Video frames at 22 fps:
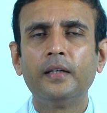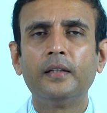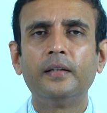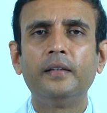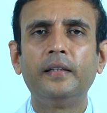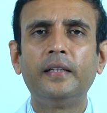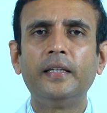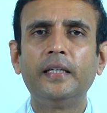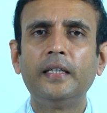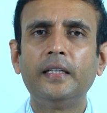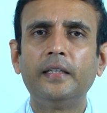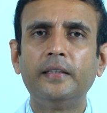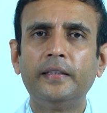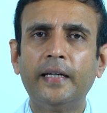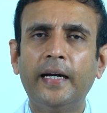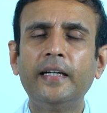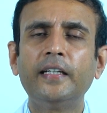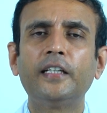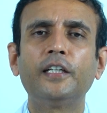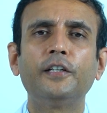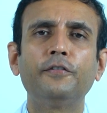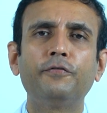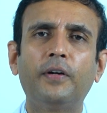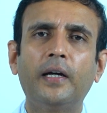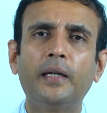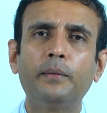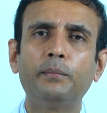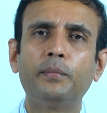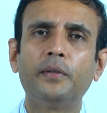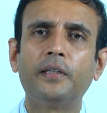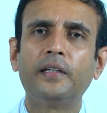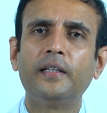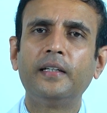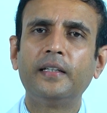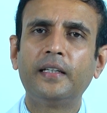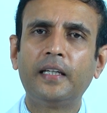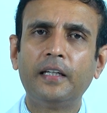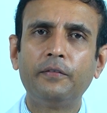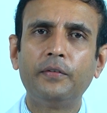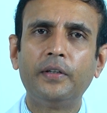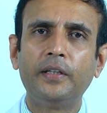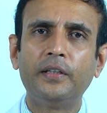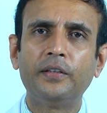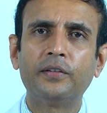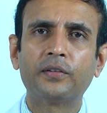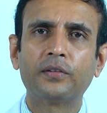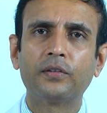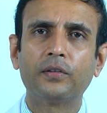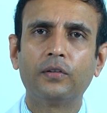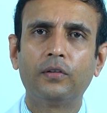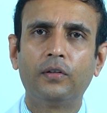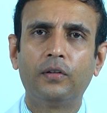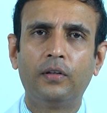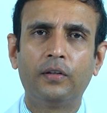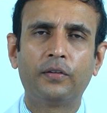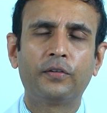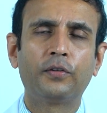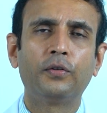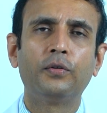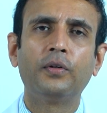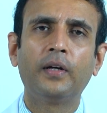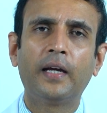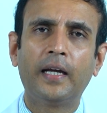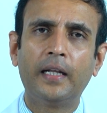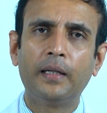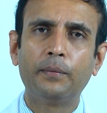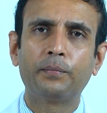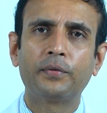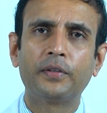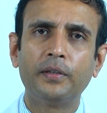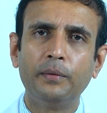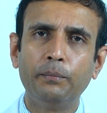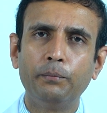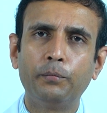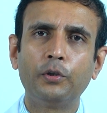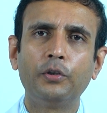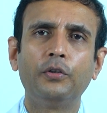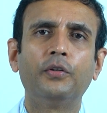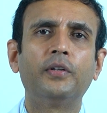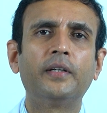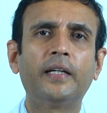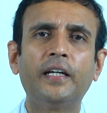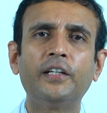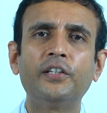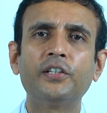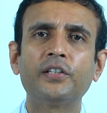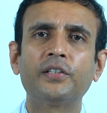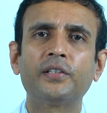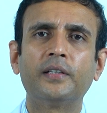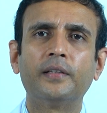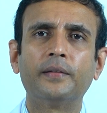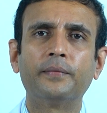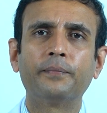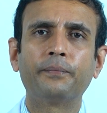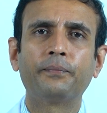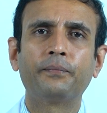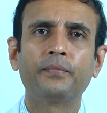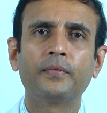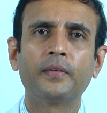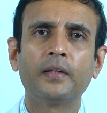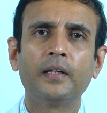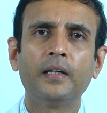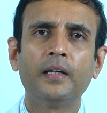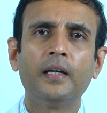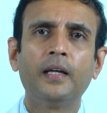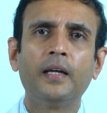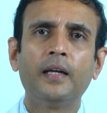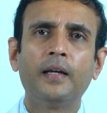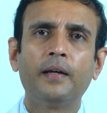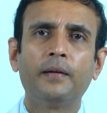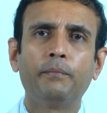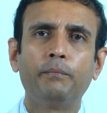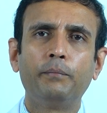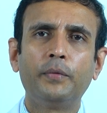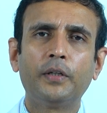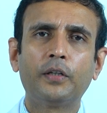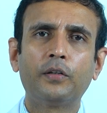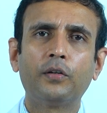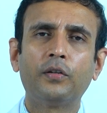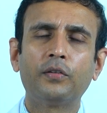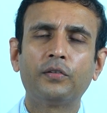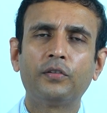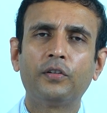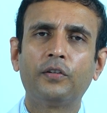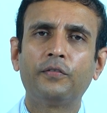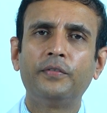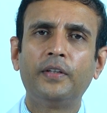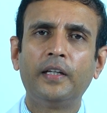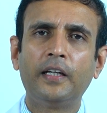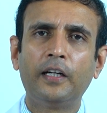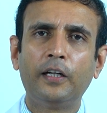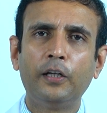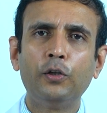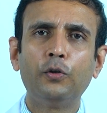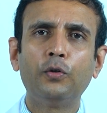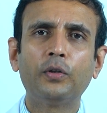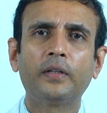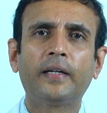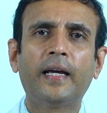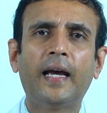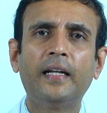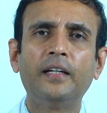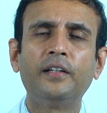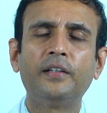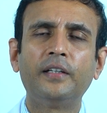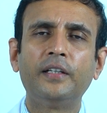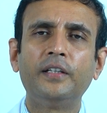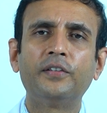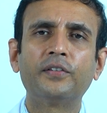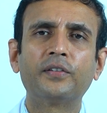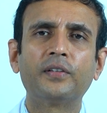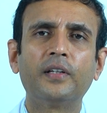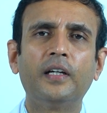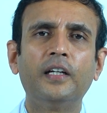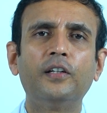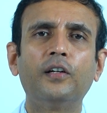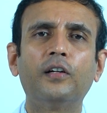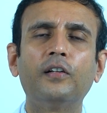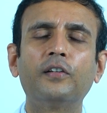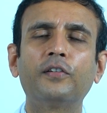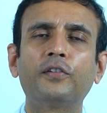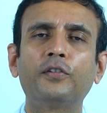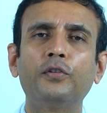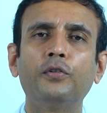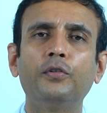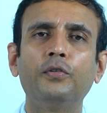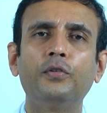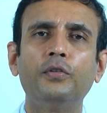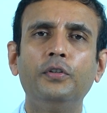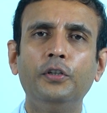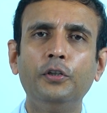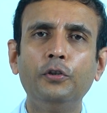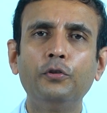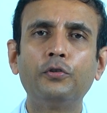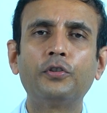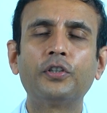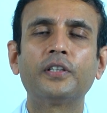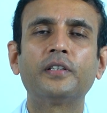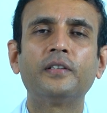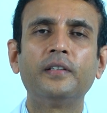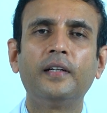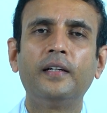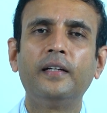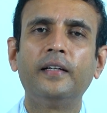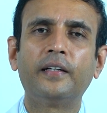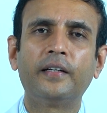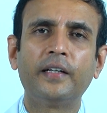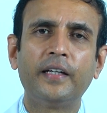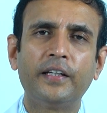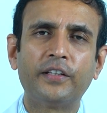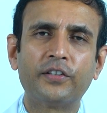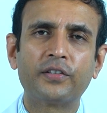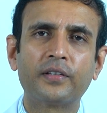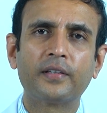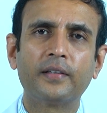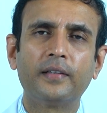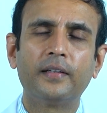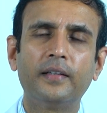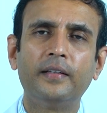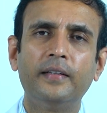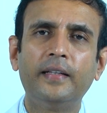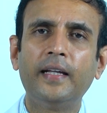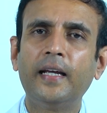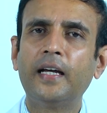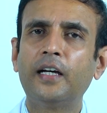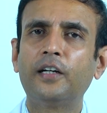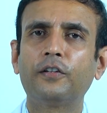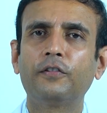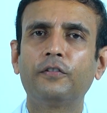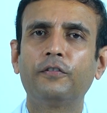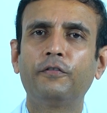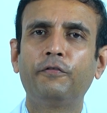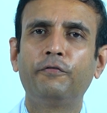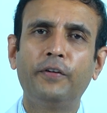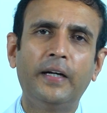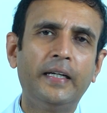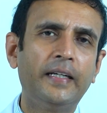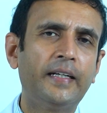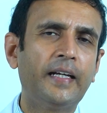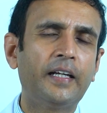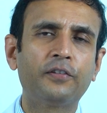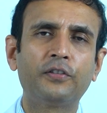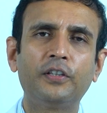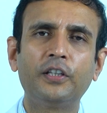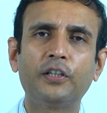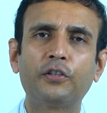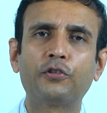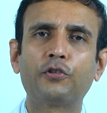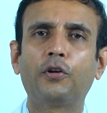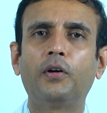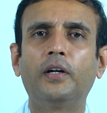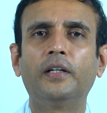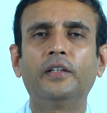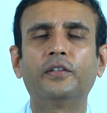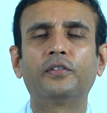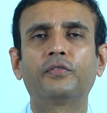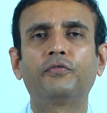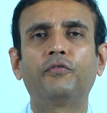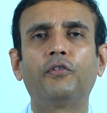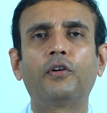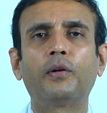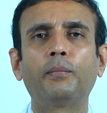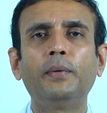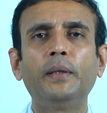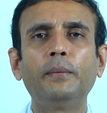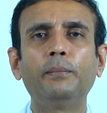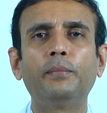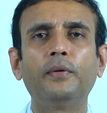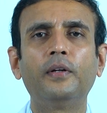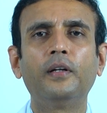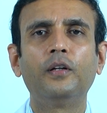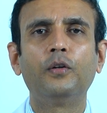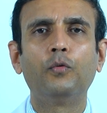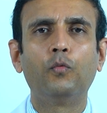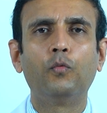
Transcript: The dietary fiber in kiwis also helps improve your digestion. Because of their low calories and also nutritionally rich, they are fantastic choice for people